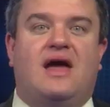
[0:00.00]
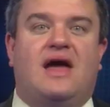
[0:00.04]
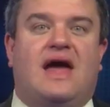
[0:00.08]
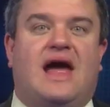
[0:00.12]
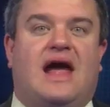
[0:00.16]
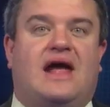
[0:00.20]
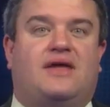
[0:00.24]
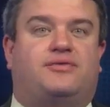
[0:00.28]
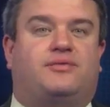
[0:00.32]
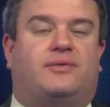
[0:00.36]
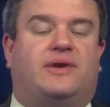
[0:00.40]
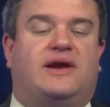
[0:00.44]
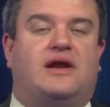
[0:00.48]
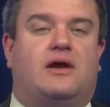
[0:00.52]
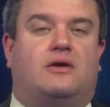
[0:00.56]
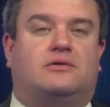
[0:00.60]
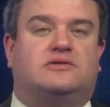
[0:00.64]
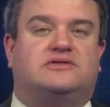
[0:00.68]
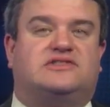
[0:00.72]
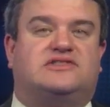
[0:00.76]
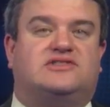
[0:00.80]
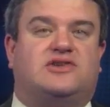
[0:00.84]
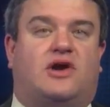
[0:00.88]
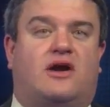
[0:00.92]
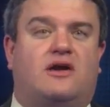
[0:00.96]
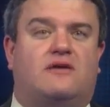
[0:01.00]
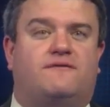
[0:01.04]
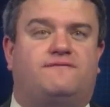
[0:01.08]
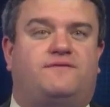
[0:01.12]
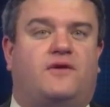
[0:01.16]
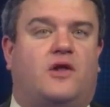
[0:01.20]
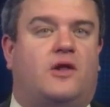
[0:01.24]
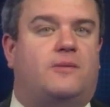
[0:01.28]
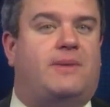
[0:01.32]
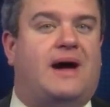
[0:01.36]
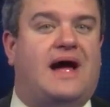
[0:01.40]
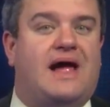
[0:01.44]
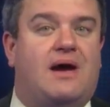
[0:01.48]
A 3 0 start,
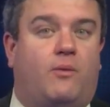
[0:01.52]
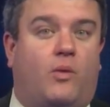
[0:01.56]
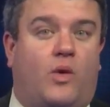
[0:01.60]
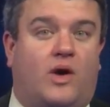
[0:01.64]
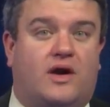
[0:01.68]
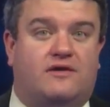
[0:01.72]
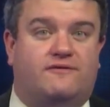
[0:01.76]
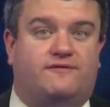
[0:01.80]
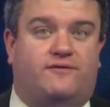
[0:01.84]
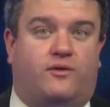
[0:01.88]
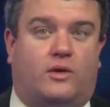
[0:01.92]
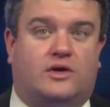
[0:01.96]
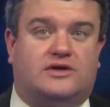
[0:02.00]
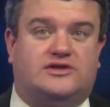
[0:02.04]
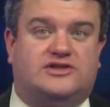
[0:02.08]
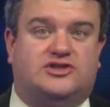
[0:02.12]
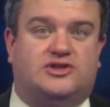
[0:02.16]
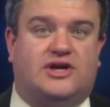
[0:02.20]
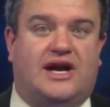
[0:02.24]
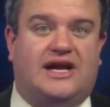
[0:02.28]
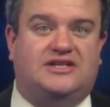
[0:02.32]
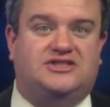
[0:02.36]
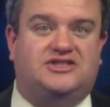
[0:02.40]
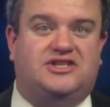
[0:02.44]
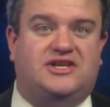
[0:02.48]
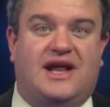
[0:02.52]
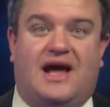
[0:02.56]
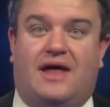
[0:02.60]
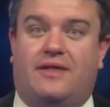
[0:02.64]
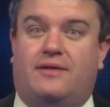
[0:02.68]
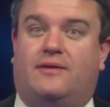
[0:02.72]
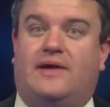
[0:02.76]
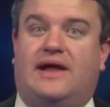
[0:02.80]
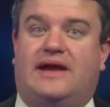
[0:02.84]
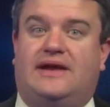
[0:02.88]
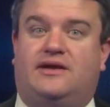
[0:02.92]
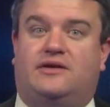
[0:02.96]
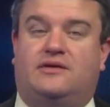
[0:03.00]
followed by a 1 4 stretch, and now the
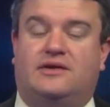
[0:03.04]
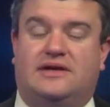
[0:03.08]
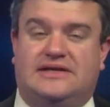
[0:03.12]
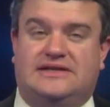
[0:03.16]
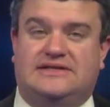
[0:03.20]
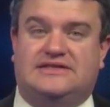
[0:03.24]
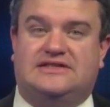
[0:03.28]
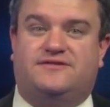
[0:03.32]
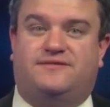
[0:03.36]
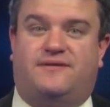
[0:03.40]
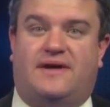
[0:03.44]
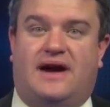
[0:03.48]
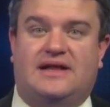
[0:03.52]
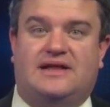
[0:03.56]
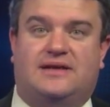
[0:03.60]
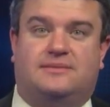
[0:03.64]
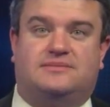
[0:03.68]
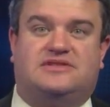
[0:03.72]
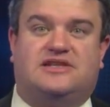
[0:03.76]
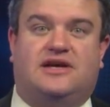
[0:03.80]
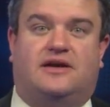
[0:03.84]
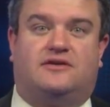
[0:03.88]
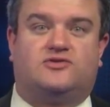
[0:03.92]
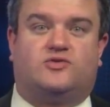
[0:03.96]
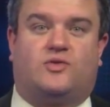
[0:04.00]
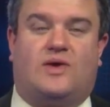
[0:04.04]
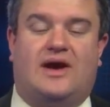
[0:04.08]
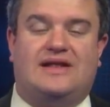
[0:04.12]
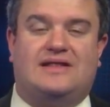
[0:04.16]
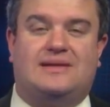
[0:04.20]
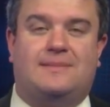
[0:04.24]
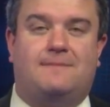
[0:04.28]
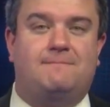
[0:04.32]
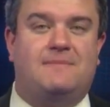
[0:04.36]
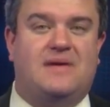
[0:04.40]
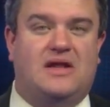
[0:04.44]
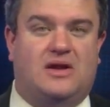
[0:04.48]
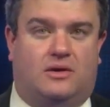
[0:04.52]
Lady Griz find themselves right in the
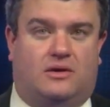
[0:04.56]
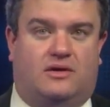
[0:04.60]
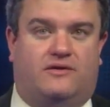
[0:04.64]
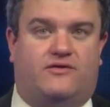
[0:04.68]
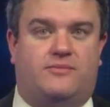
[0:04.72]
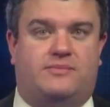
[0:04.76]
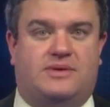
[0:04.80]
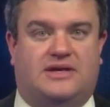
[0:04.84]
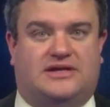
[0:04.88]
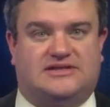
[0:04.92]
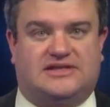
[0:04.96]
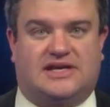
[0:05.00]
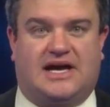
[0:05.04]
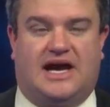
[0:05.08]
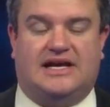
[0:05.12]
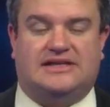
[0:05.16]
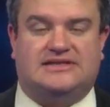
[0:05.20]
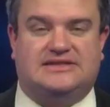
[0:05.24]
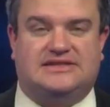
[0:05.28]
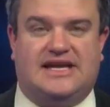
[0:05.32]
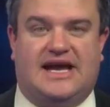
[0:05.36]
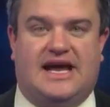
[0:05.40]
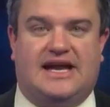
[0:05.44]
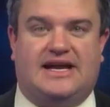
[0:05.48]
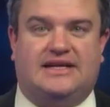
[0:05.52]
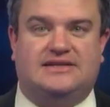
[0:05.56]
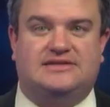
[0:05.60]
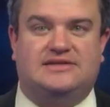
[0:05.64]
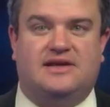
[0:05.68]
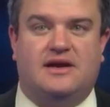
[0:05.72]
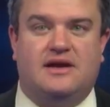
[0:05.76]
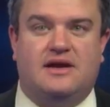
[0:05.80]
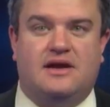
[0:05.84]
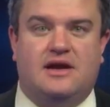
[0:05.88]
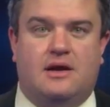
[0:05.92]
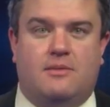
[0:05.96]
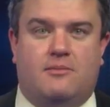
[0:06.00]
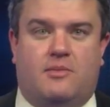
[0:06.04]
middle of the Big Sky standings.
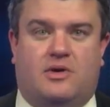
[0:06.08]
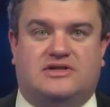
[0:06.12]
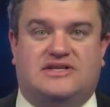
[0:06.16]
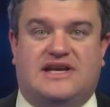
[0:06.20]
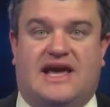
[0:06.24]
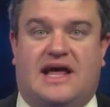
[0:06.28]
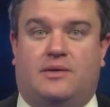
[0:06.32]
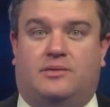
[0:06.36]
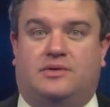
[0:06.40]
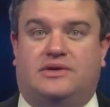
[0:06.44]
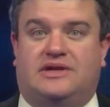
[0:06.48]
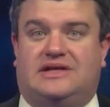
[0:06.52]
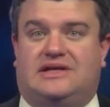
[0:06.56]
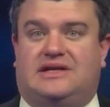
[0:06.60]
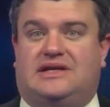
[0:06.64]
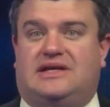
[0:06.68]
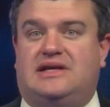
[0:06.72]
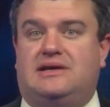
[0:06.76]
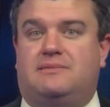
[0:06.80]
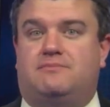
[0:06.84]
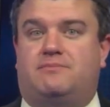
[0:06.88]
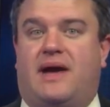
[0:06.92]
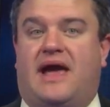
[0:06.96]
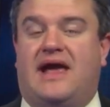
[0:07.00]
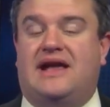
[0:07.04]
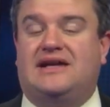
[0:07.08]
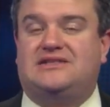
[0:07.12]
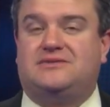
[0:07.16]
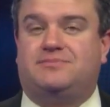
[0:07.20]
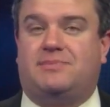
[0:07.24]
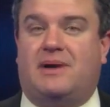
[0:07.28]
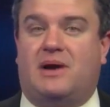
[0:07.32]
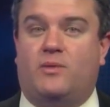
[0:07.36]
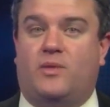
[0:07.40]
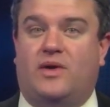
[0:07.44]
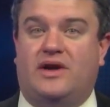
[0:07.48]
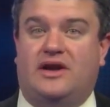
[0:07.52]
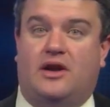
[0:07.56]
Montana will need to keep pace
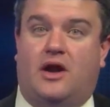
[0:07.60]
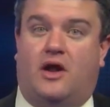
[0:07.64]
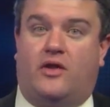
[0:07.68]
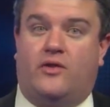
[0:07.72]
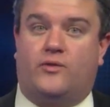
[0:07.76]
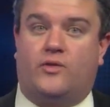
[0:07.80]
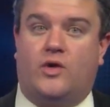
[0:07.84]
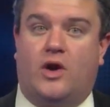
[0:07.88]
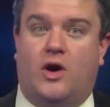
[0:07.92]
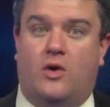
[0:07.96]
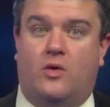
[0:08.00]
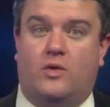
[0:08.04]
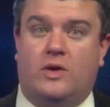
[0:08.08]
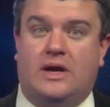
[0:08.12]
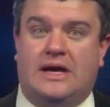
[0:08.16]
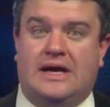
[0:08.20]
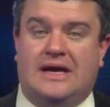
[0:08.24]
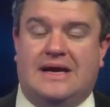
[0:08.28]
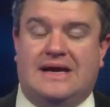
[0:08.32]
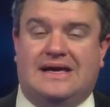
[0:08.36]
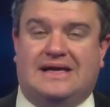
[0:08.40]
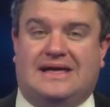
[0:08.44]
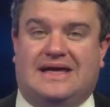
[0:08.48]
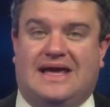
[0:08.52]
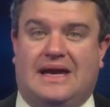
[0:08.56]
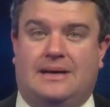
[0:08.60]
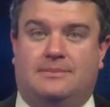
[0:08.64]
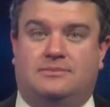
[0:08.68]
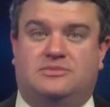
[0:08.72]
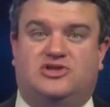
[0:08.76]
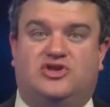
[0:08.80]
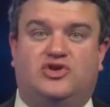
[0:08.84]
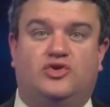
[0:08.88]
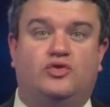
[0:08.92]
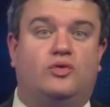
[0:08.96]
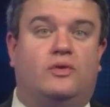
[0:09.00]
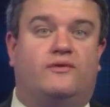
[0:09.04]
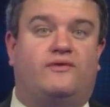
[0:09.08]
by winning on the road. Game
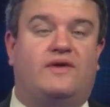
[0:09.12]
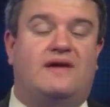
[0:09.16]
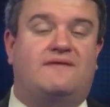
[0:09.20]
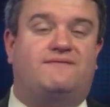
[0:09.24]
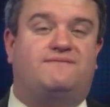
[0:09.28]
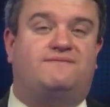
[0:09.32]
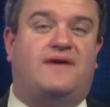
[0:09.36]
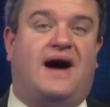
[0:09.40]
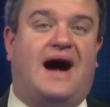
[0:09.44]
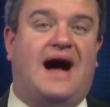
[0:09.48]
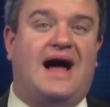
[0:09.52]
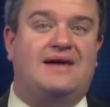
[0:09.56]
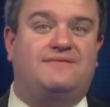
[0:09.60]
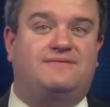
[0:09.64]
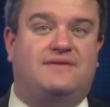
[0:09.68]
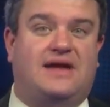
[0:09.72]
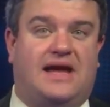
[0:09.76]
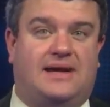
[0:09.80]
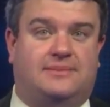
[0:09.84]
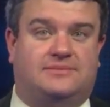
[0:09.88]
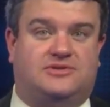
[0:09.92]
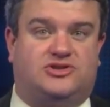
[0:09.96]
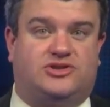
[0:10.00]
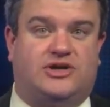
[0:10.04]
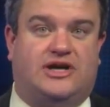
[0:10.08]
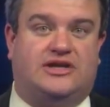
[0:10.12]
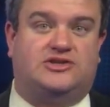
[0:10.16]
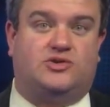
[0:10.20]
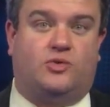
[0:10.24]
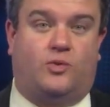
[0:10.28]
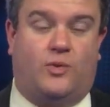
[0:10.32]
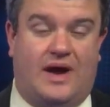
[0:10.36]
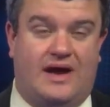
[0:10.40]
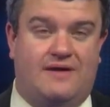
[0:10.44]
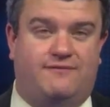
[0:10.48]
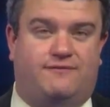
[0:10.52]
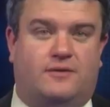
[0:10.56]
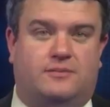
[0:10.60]
two of a five game stretch
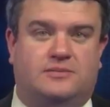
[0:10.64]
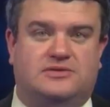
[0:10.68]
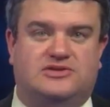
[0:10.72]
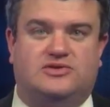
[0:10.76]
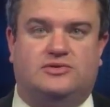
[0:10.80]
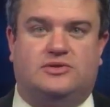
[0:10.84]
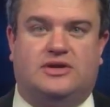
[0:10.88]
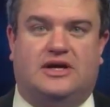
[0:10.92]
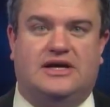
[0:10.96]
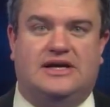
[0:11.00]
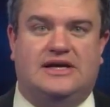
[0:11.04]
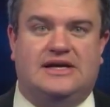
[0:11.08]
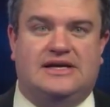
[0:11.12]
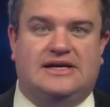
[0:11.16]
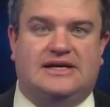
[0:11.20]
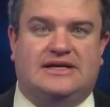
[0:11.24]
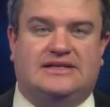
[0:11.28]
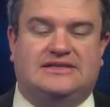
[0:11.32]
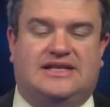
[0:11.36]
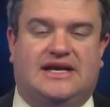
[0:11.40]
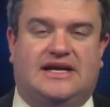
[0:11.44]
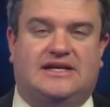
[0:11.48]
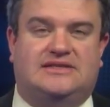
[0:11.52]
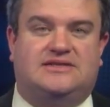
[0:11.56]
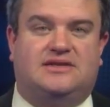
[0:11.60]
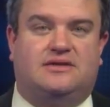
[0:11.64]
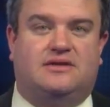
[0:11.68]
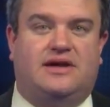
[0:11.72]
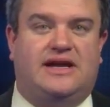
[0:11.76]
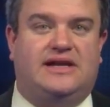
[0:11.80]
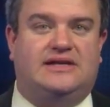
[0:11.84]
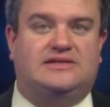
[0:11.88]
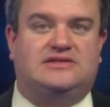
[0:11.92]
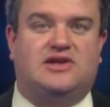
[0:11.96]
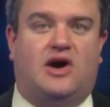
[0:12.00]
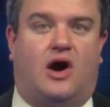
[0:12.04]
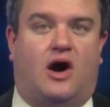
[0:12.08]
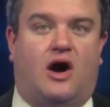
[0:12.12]
away from Missoula takes the
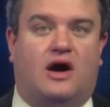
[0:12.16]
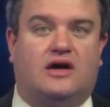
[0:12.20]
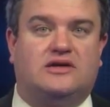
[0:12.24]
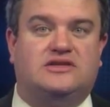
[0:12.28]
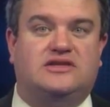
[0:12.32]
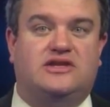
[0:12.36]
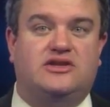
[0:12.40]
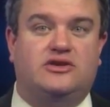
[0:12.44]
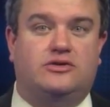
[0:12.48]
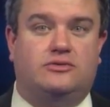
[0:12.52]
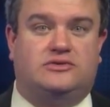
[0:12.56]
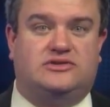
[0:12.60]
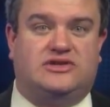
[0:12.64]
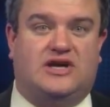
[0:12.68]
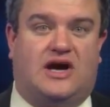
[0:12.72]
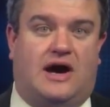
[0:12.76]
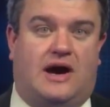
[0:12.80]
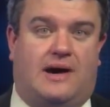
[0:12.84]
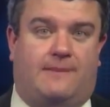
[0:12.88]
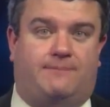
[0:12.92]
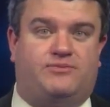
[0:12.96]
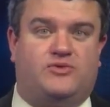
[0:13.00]
ladies to Ogden, Utah.